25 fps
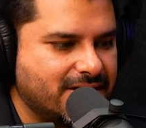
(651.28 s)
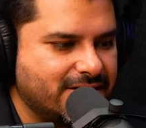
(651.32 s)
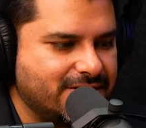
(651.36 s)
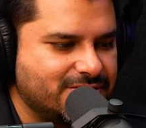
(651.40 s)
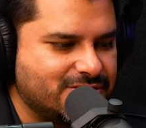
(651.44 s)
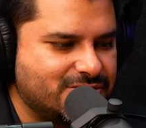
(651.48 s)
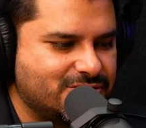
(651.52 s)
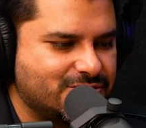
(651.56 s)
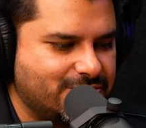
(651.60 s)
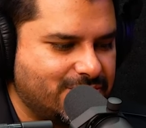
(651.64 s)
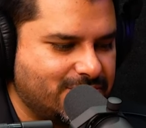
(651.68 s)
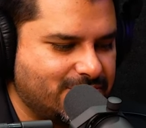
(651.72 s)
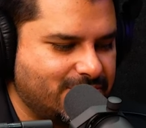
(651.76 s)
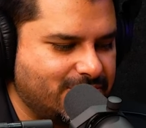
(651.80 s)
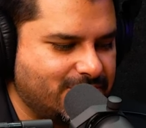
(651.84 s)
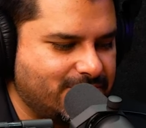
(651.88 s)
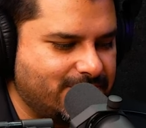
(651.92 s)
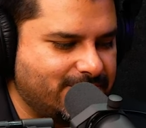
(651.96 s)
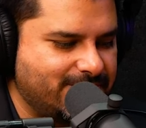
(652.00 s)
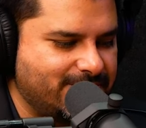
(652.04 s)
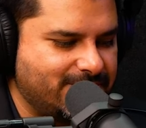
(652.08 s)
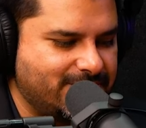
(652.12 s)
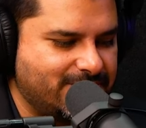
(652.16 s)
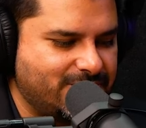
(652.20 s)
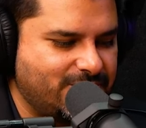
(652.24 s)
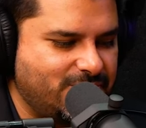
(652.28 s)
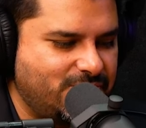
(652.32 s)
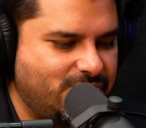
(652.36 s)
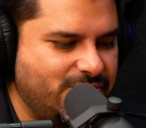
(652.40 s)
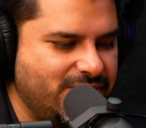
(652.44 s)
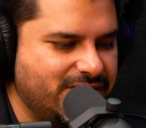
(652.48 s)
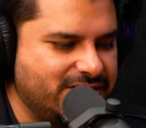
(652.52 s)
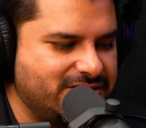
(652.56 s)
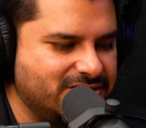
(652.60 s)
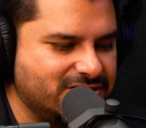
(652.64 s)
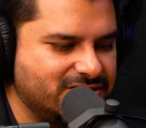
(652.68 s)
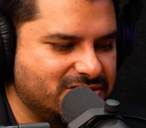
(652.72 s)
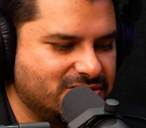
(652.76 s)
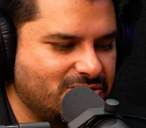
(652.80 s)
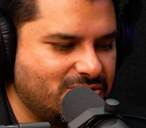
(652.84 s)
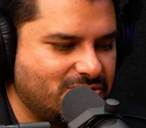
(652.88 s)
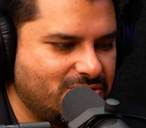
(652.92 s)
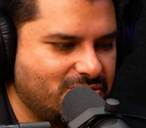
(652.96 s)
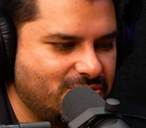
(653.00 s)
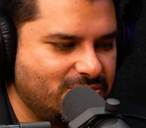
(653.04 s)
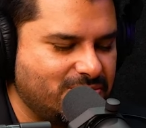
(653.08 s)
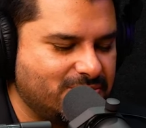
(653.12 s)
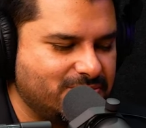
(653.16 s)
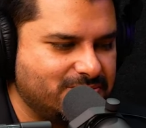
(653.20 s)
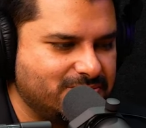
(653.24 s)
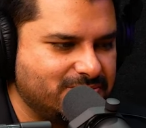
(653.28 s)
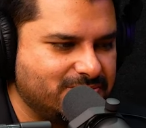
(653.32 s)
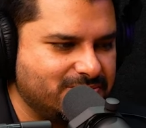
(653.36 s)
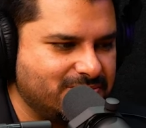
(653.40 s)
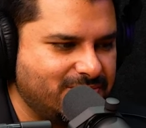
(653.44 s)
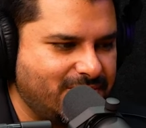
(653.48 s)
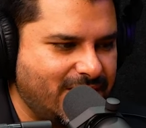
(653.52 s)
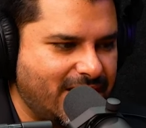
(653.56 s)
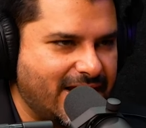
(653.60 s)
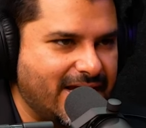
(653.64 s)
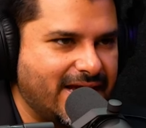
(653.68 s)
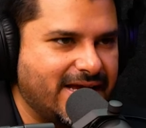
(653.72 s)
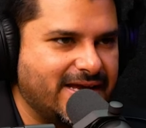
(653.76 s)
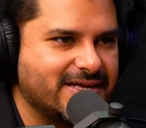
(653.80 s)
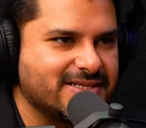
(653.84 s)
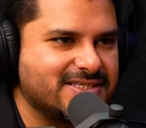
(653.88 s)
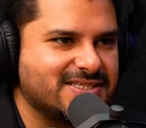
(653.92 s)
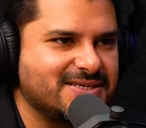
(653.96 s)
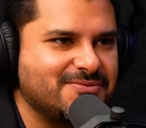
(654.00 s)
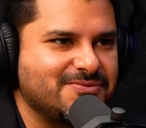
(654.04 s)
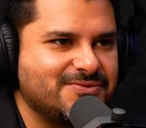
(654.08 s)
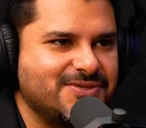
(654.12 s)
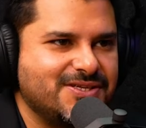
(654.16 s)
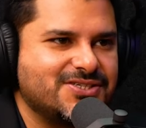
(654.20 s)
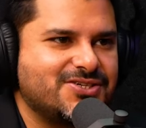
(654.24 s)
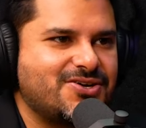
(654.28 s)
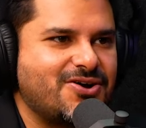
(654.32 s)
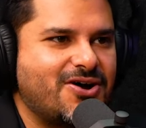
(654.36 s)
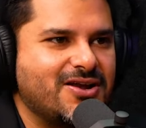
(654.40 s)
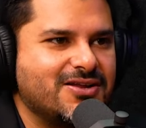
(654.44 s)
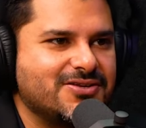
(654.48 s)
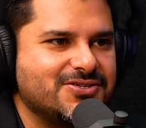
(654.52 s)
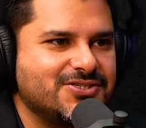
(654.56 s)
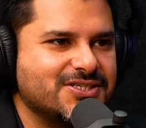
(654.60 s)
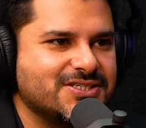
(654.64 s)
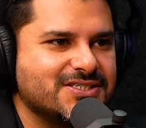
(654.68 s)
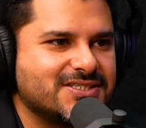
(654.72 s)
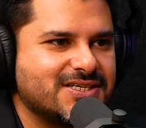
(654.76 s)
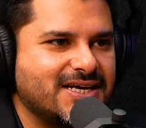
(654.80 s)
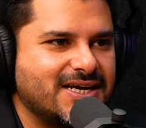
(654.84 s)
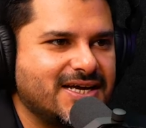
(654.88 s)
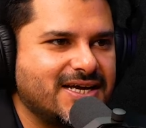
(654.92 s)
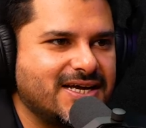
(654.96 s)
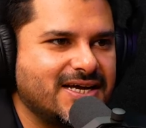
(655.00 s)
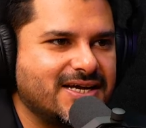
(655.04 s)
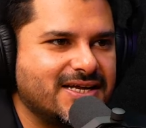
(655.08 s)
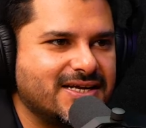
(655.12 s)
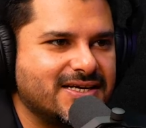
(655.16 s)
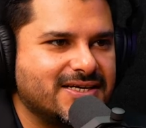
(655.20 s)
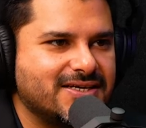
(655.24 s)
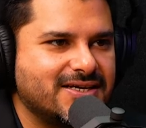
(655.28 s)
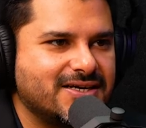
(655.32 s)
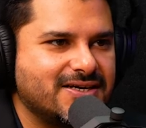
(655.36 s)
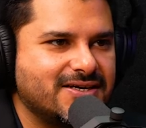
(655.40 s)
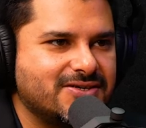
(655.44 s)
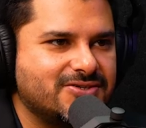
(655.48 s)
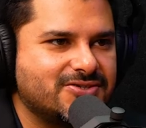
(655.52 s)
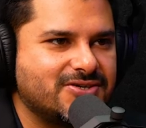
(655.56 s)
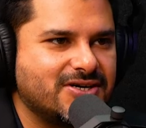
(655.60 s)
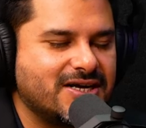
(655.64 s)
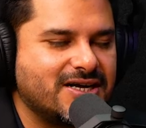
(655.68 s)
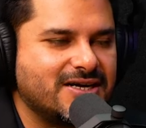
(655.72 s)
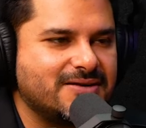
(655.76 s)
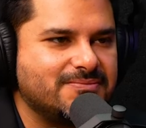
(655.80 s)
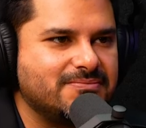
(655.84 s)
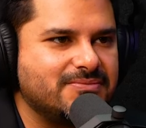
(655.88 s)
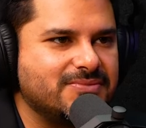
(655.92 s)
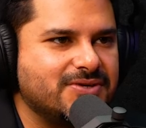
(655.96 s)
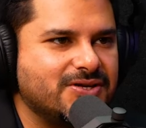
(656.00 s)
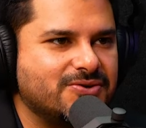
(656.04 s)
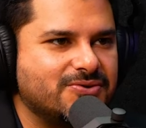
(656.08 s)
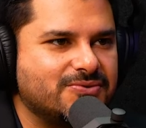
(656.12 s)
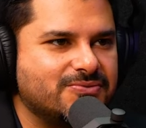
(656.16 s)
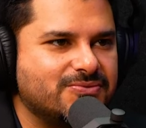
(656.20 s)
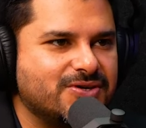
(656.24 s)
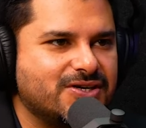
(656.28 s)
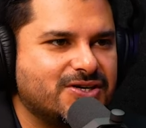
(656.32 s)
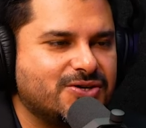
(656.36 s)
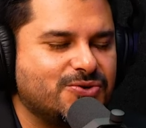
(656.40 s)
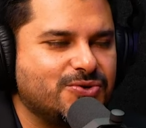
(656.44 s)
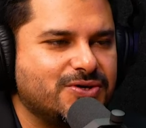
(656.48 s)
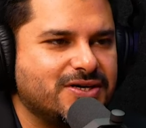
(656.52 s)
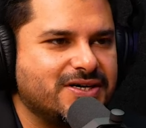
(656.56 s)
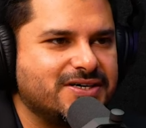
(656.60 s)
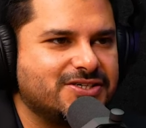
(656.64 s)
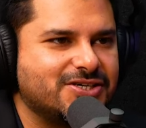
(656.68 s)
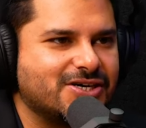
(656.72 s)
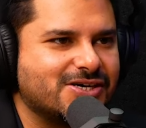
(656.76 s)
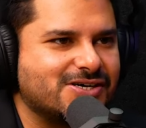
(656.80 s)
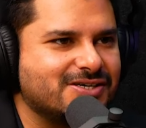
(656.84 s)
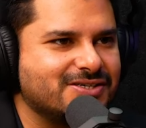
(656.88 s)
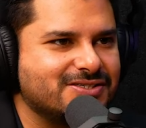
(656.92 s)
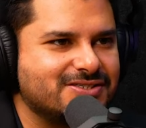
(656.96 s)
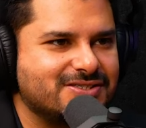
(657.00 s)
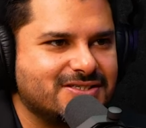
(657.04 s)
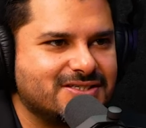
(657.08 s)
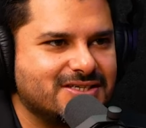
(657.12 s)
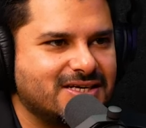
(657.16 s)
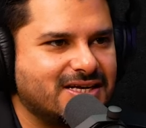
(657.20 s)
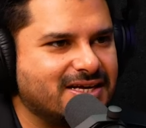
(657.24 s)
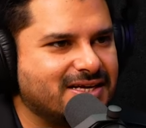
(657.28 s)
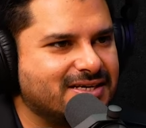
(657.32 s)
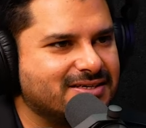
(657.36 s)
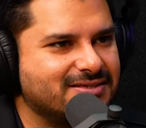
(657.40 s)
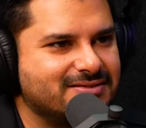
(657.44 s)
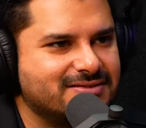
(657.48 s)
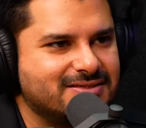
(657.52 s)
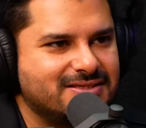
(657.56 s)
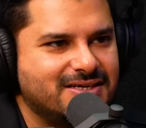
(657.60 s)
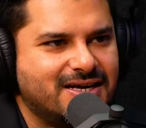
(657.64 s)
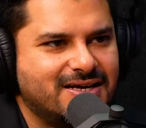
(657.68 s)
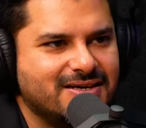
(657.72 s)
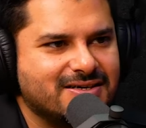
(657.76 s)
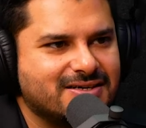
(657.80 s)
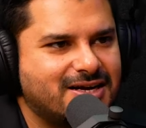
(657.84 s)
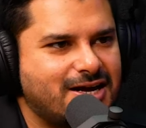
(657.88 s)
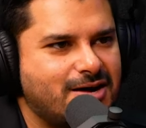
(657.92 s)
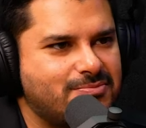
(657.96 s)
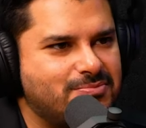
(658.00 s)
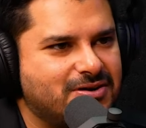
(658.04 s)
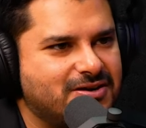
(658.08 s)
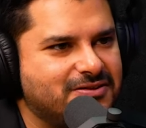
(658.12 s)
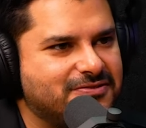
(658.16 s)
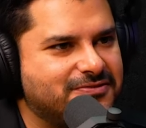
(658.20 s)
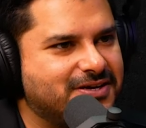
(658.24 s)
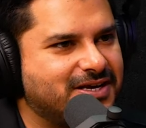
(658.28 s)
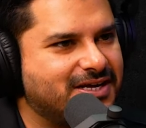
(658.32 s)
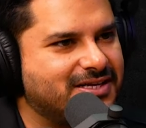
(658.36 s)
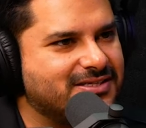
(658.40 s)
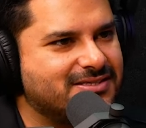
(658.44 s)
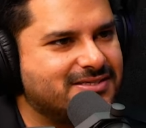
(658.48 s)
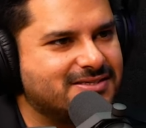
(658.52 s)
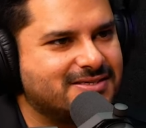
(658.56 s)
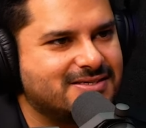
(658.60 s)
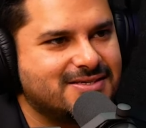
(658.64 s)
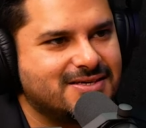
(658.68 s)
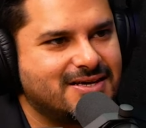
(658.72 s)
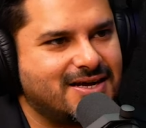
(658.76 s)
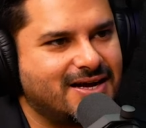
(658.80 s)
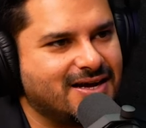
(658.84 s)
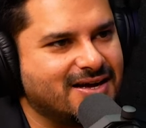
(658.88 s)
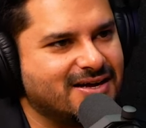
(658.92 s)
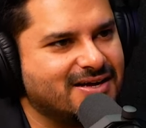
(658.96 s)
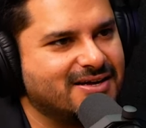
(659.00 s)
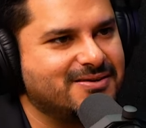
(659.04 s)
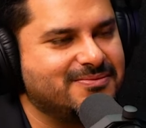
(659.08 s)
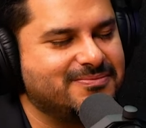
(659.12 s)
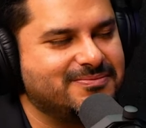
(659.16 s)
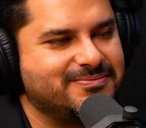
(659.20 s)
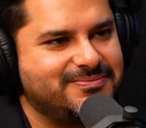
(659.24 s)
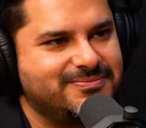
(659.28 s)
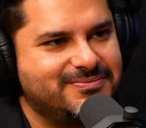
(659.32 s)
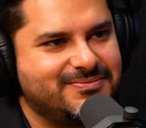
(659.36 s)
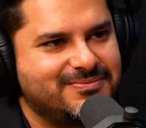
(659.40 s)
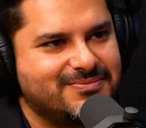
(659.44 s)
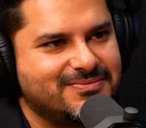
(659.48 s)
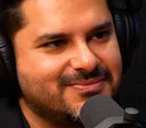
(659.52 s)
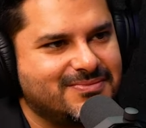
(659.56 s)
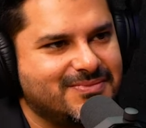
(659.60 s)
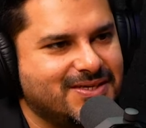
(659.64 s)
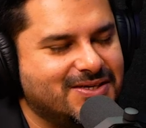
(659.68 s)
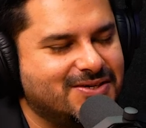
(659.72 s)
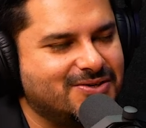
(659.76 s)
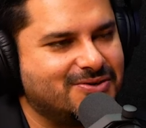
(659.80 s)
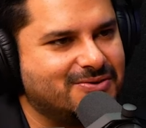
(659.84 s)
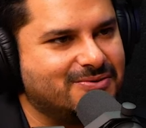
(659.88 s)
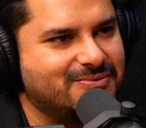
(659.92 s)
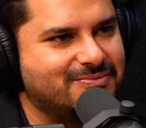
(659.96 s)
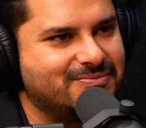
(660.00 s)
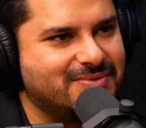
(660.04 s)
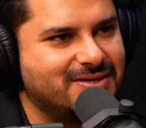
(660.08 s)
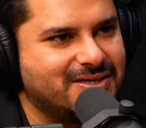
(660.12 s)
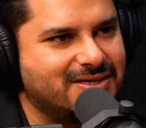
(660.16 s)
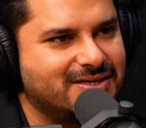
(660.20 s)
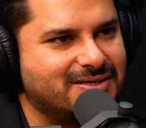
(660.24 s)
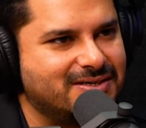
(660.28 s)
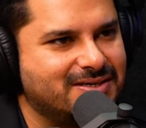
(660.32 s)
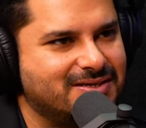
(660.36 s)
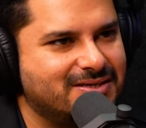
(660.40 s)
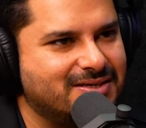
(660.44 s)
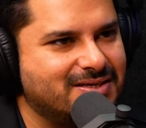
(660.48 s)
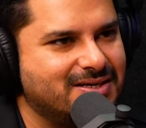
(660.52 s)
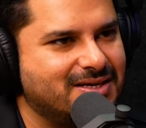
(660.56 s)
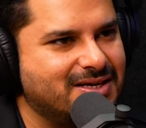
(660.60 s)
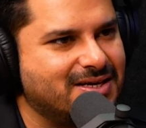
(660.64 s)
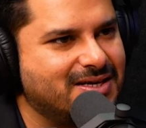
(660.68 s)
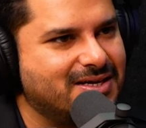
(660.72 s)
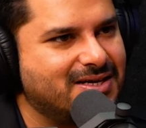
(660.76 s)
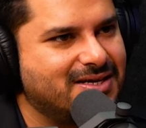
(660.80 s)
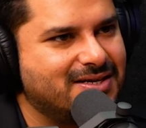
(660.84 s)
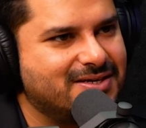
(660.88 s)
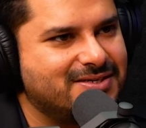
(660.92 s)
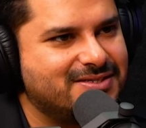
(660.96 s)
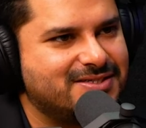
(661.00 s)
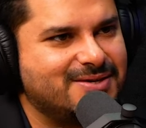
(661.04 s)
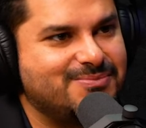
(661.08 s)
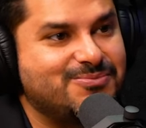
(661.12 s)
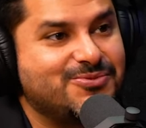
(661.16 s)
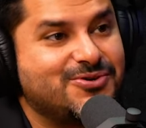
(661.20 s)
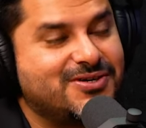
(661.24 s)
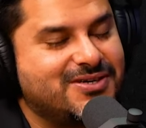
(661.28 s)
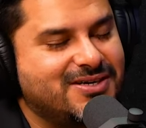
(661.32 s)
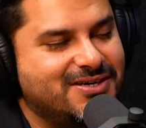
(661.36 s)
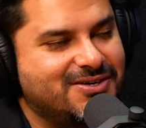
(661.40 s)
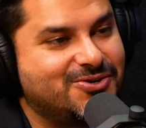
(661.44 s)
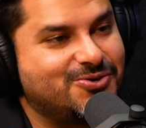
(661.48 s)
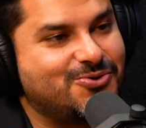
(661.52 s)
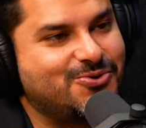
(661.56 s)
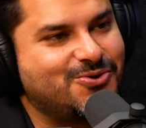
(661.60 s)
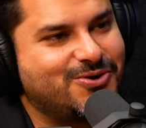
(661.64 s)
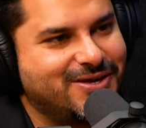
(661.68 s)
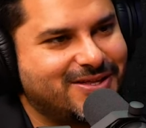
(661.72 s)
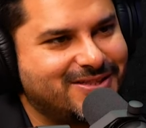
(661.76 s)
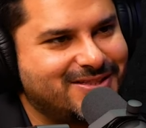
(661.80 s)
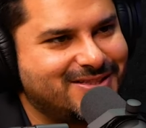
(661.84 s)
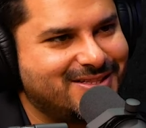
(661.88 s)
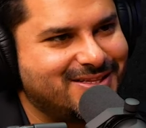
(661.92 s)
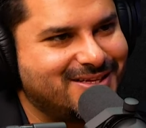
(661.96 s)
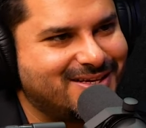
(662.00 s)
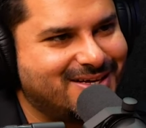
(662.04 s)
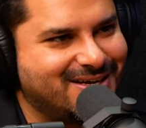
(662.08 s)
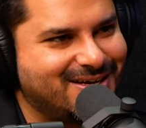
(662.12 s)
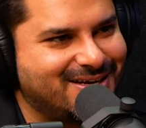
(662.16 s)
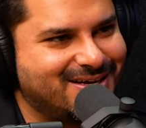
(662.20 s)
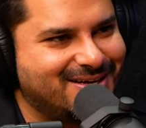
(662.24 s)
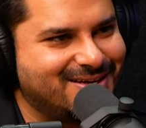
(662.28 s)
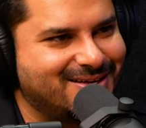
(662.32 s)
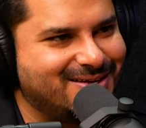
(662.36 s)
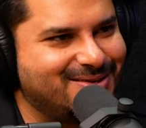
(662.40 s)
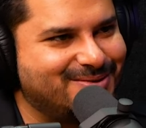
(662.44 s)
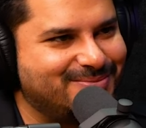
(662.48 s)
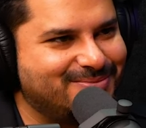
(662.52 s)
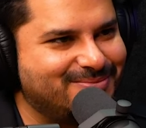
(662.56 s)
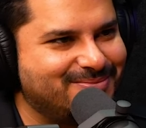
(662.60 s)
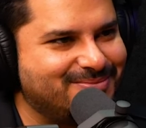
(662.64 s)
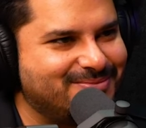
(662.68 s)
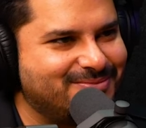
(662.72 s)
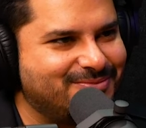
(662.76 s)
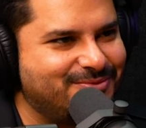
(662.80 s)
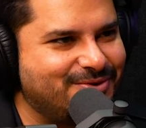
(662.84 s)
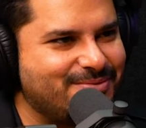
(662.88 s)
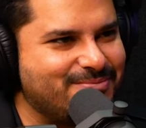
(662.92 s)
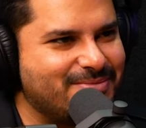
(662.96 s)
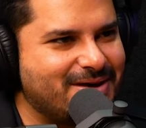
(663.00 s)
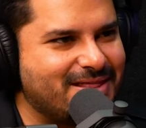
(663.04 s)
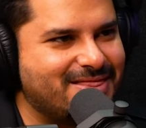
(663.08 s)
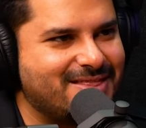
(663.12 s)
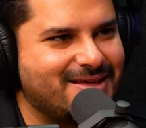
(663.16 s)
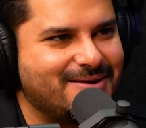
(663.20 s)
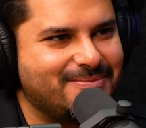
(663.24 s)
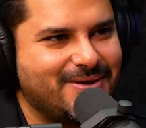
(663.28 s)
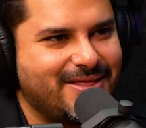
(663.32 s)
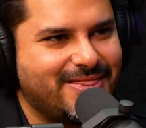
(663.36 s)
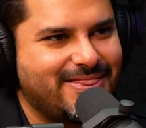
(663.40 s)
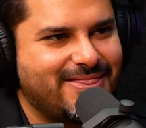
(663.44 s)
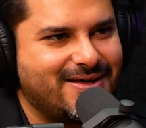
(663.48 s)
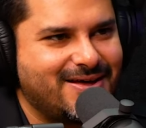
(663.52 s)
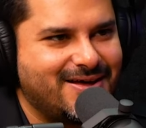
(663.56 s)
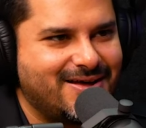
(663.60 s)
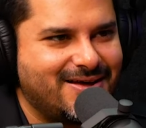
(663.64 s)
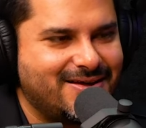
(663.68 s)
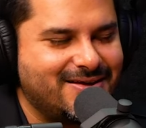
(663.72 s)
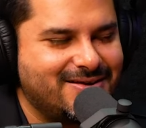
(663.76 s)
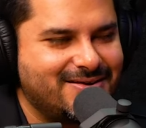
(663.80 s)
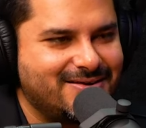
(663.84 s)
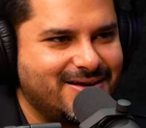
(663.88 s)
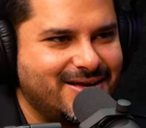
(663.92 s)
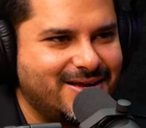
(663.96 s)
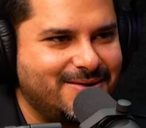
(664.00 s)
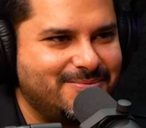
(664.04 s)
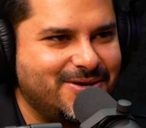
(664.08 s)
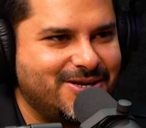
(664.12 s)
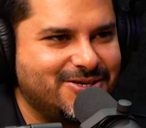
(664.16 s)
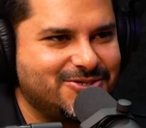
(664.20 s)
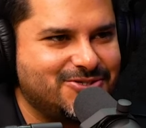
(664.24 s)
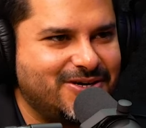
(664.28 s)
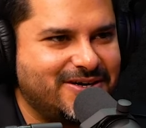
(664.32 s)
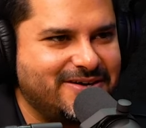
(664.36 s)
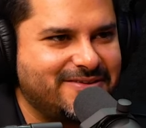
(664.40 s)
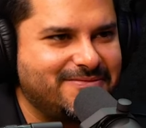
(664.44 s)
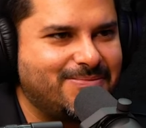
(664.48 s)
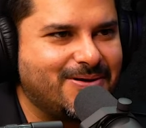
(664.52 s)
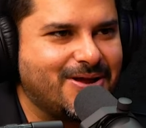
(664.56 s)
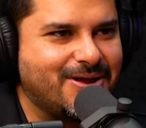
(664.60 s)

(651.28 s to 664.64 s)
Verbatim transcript: So we just go hang at some of these colleges and uh, try and you know recruit interns. And yeah, a couple of kids, um, you know, um, uh, Simran and Rohit, um, we met them at the administrative